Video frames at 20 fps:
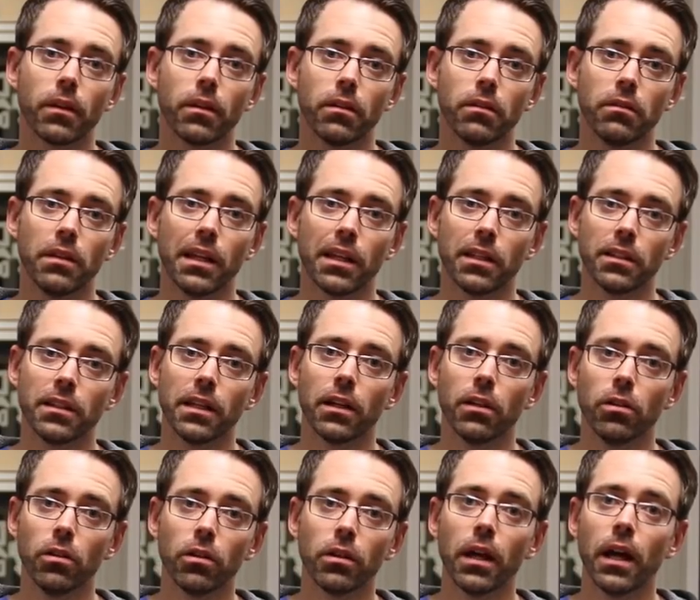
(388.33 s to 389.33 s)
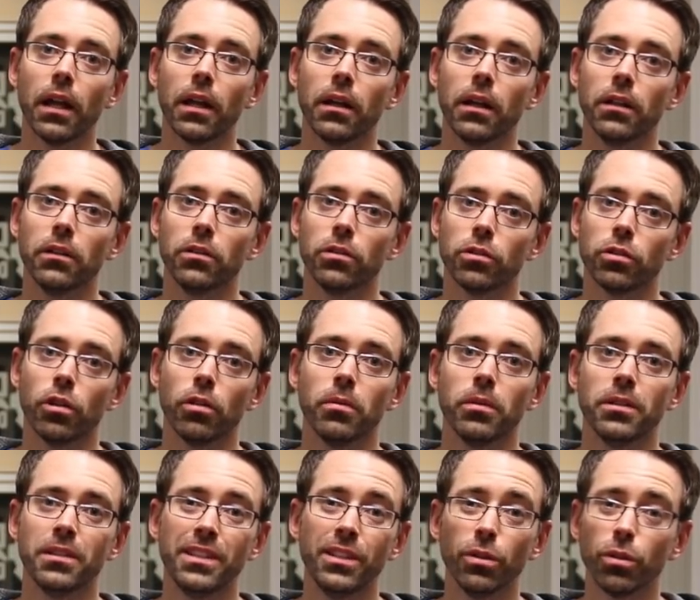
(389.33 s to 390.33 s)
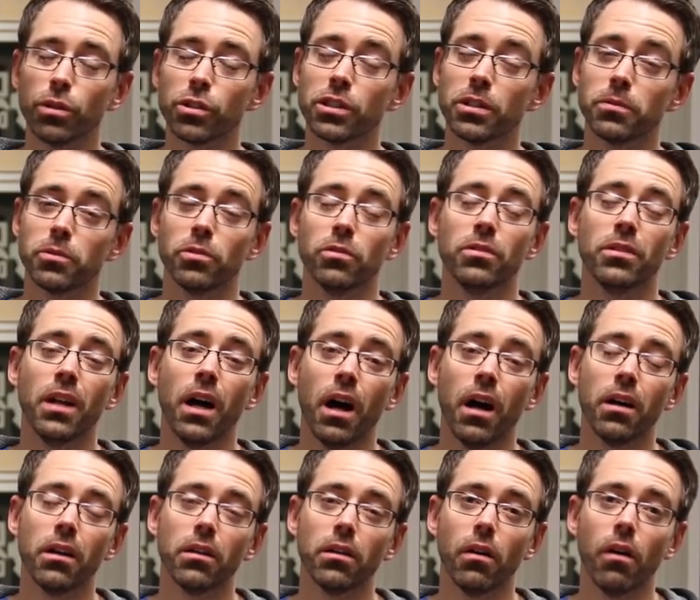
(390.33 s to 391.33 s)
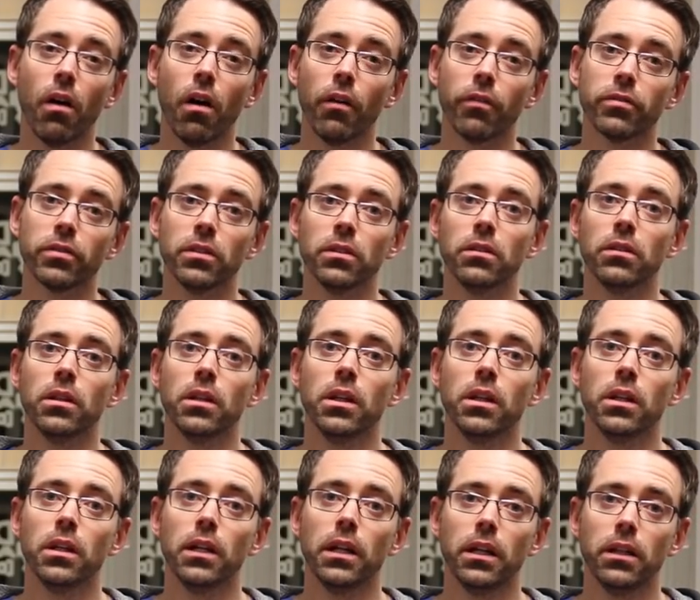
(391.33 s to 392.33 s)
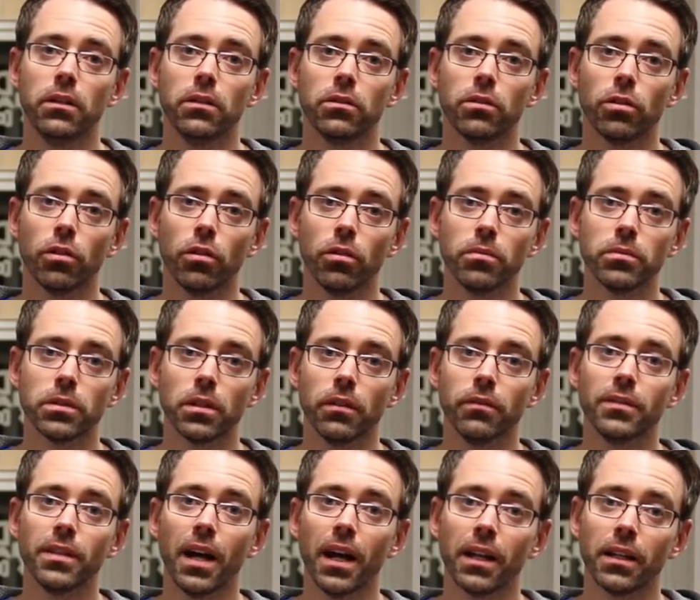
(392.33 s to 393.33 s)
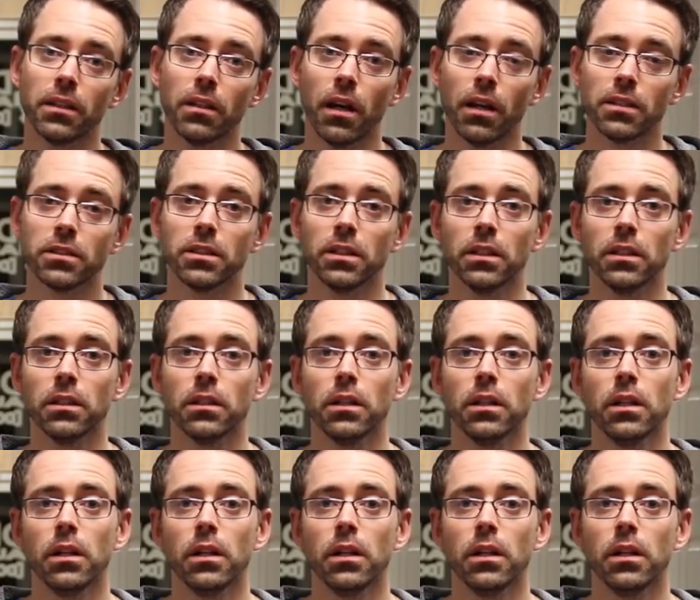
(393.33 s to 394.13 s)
take a look at it and determine. Dealerships are not often in terms of diagnosing